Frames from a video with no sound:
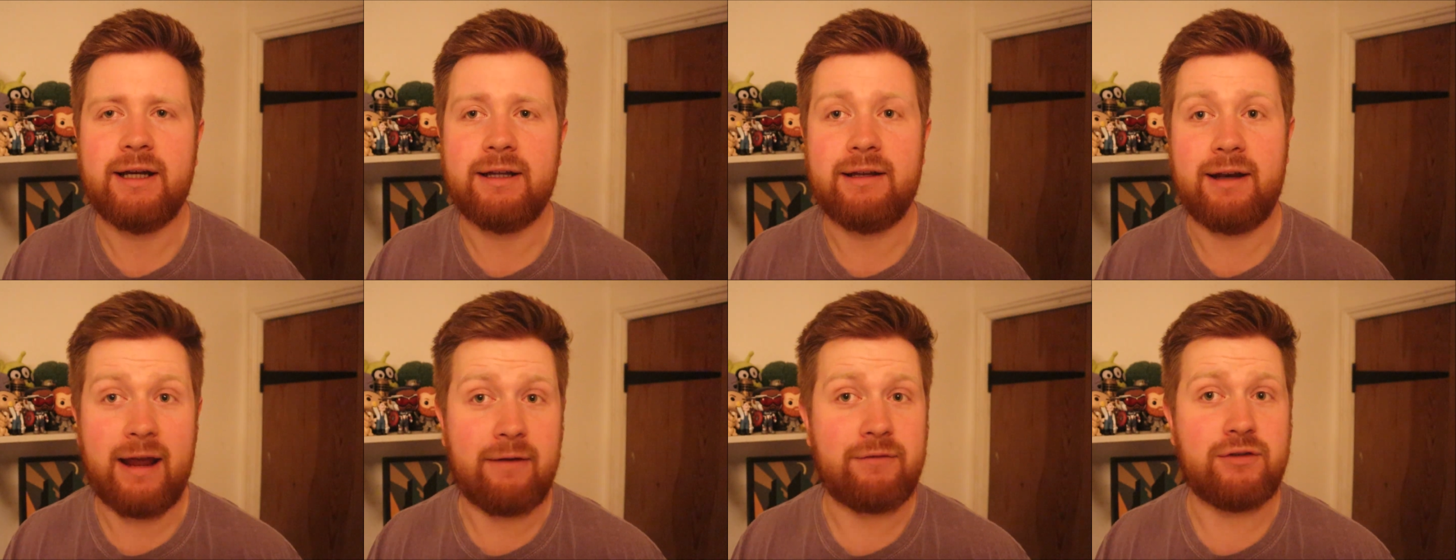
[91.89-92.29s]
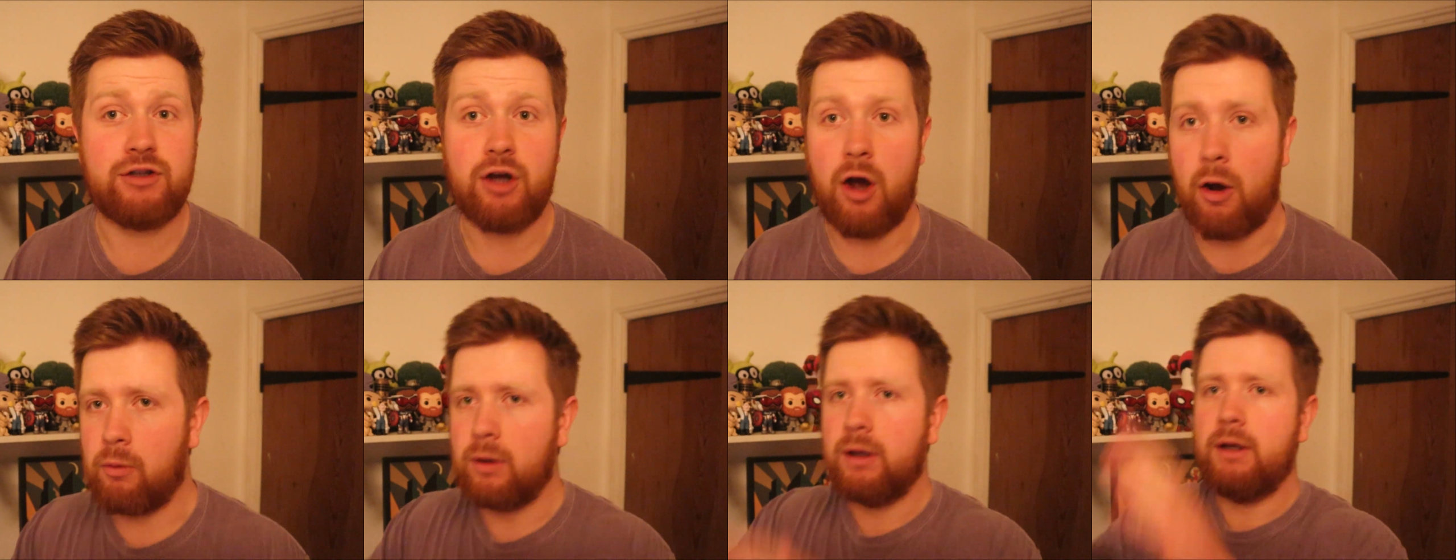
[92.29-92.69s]
And if
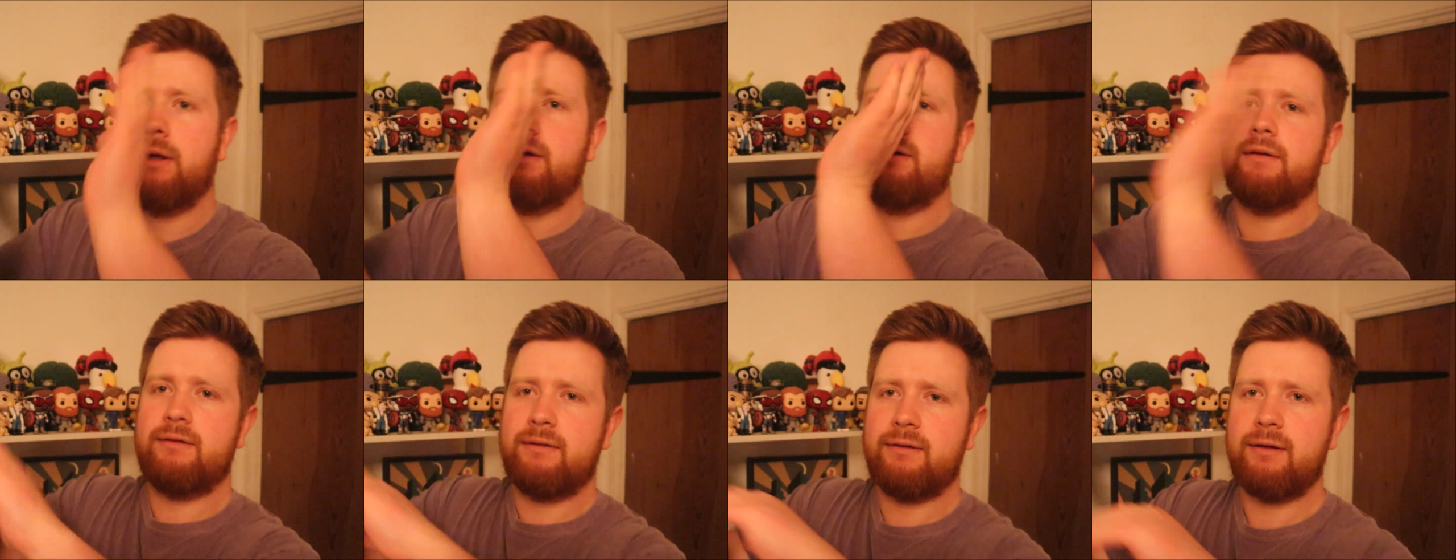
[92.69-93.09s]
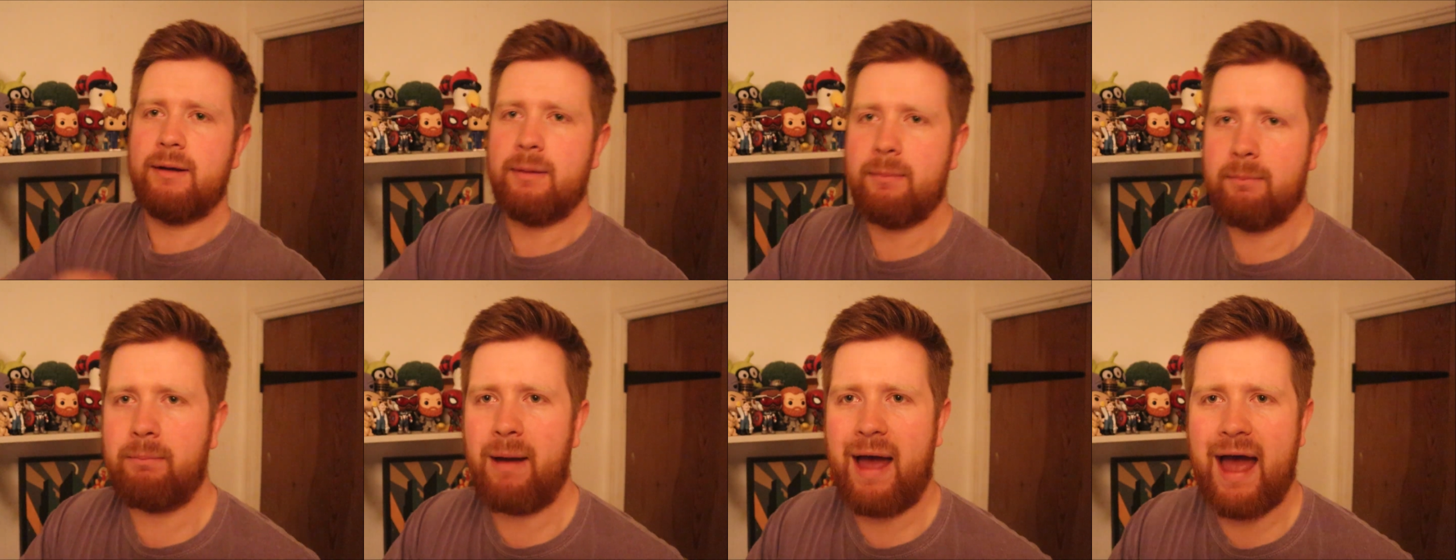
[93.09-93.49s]
so,
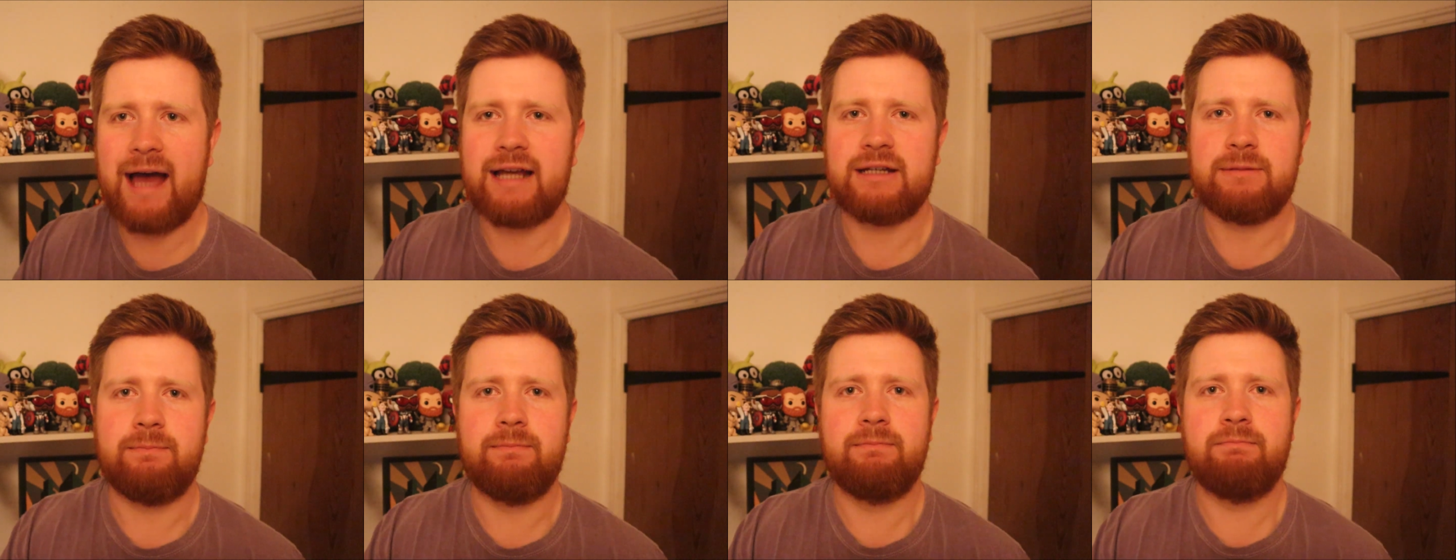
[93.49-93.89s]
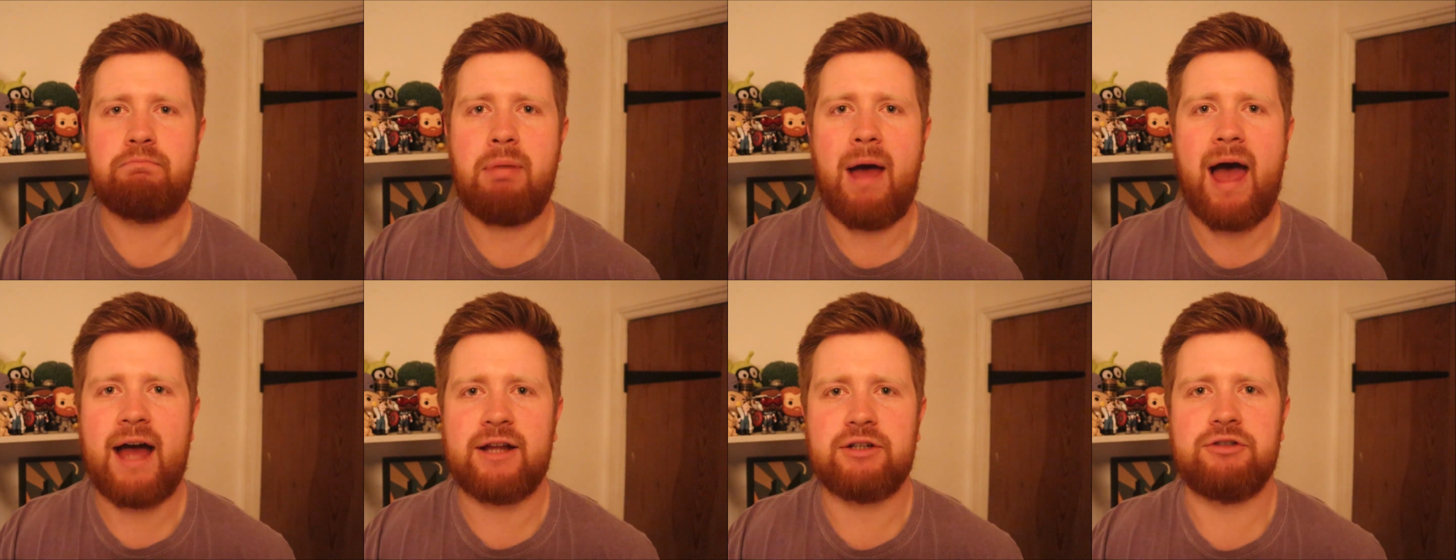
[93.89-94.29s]
bad
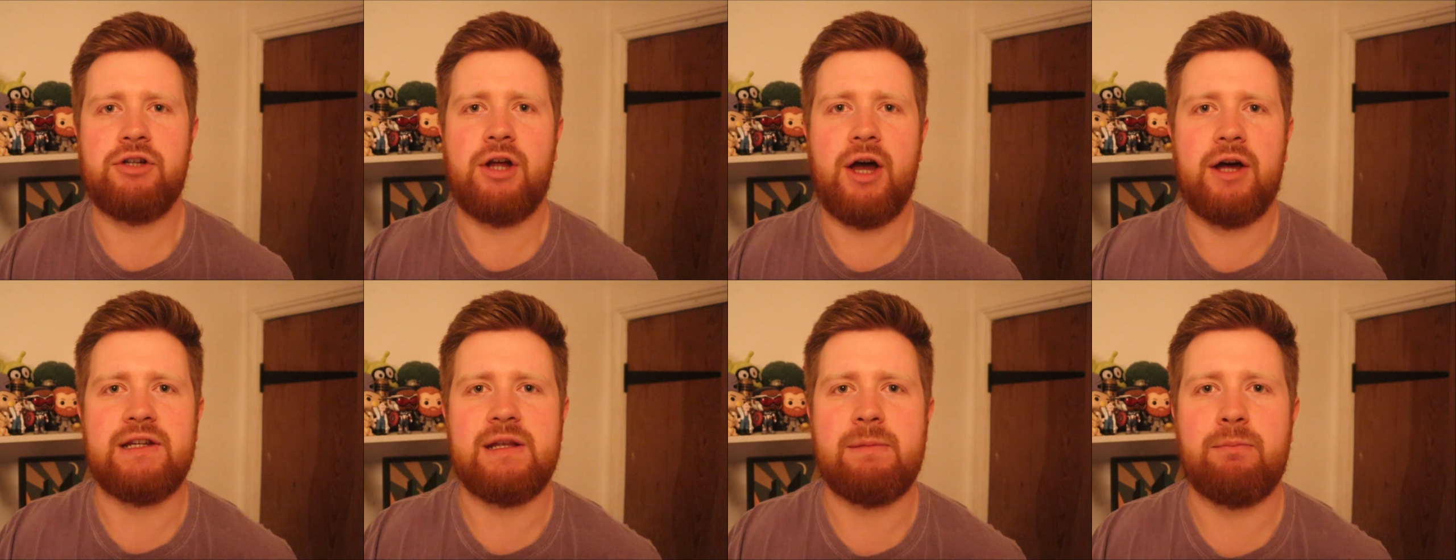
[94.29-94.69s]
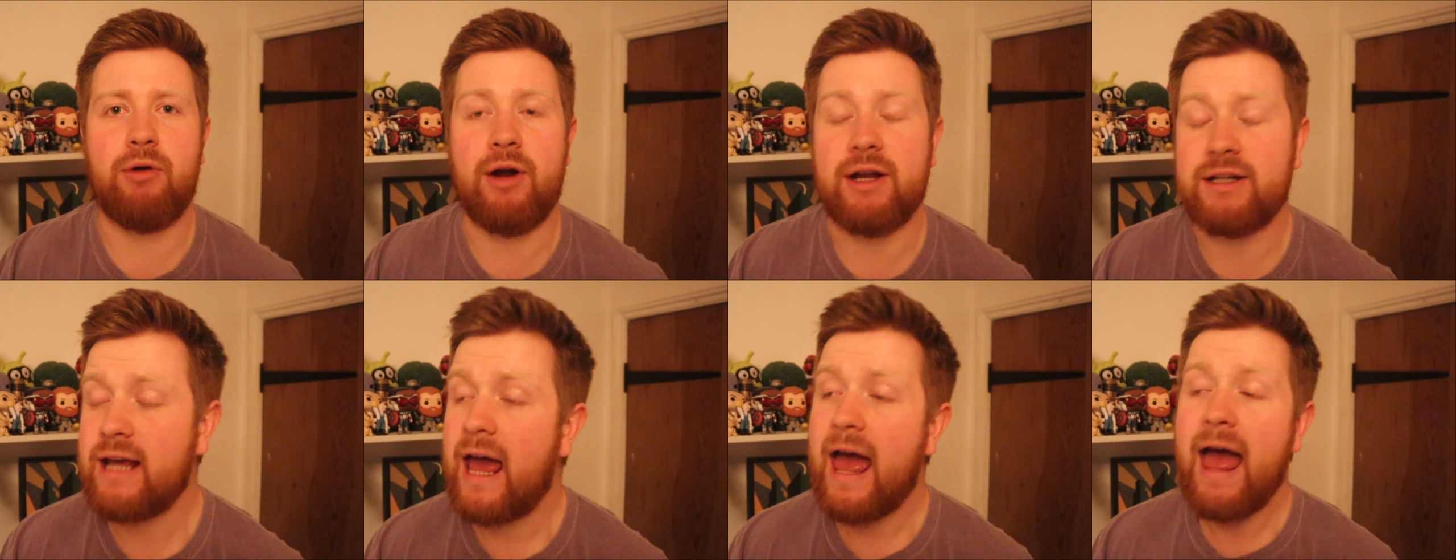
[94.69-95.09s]
nerdy
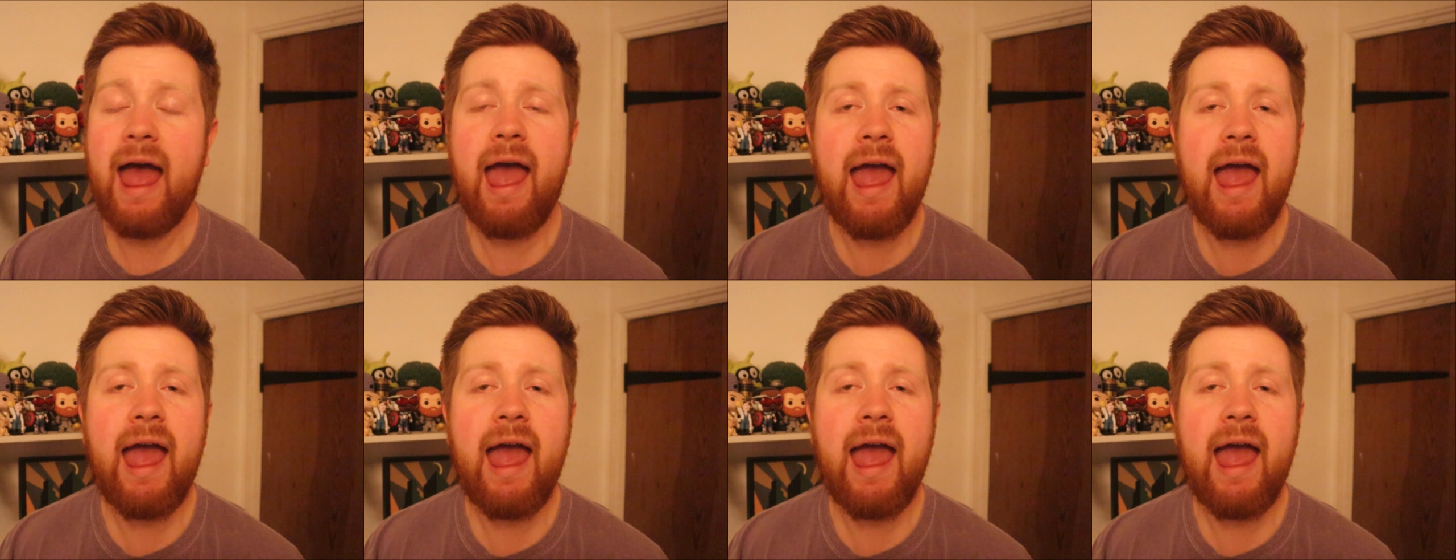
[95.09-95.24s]
Brit.